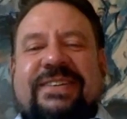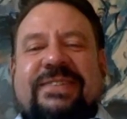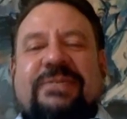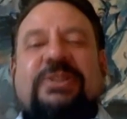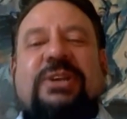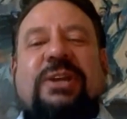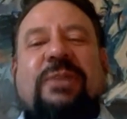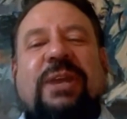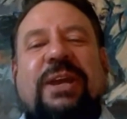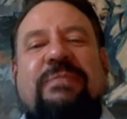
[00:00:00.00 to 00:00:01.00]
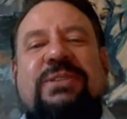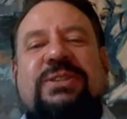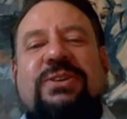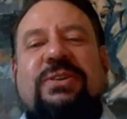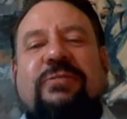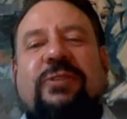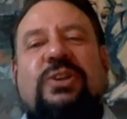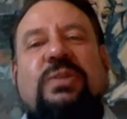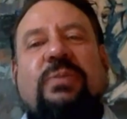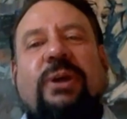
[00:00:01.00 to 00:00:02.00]
Well, certainly when it comes to
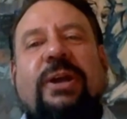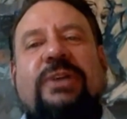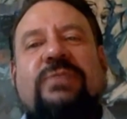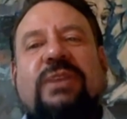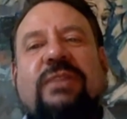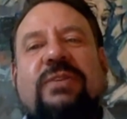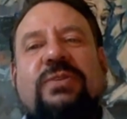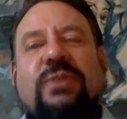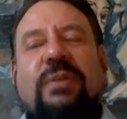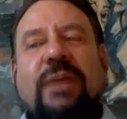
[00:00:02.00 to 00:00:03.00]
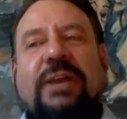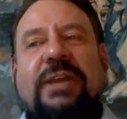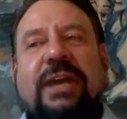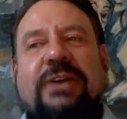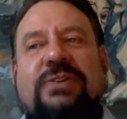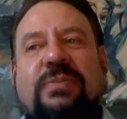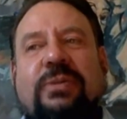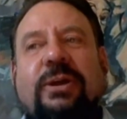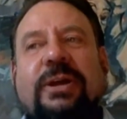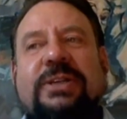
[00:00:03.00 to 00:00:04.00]
future products, we never talk about the actual
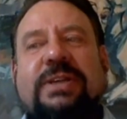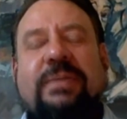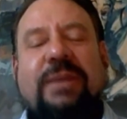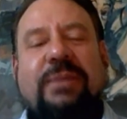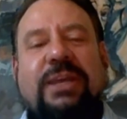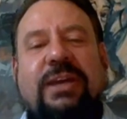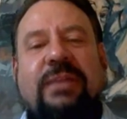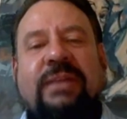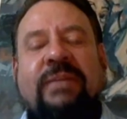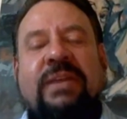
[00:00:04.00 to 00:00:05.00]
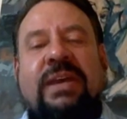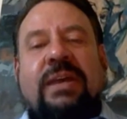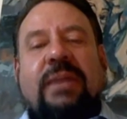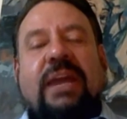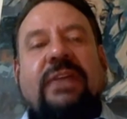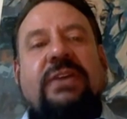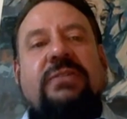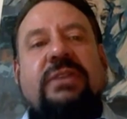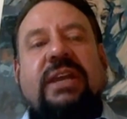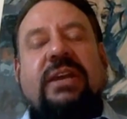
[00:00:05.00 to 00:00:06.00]
products that might be coming. But I think
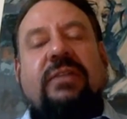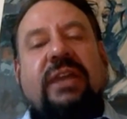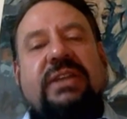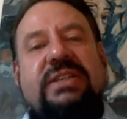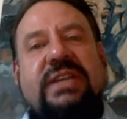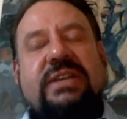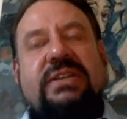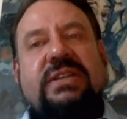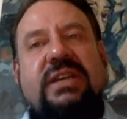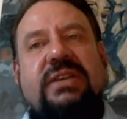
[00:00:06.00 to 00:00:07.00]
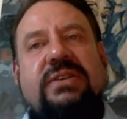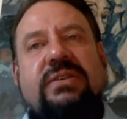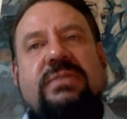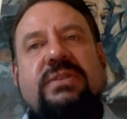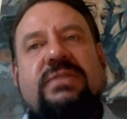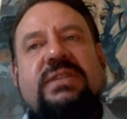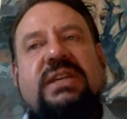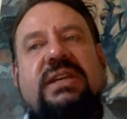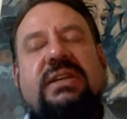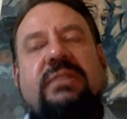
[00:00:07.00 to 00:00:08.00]
we'll get a great sense in terms of
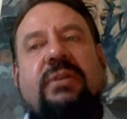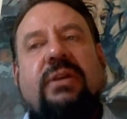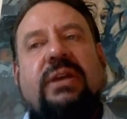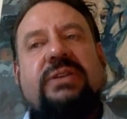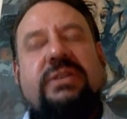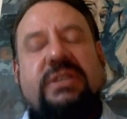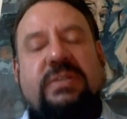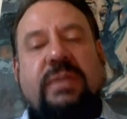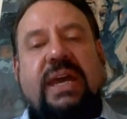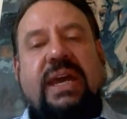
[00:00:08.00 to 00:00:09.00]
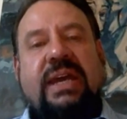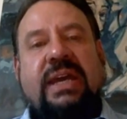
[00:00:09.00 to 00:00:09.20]
seeing the products on display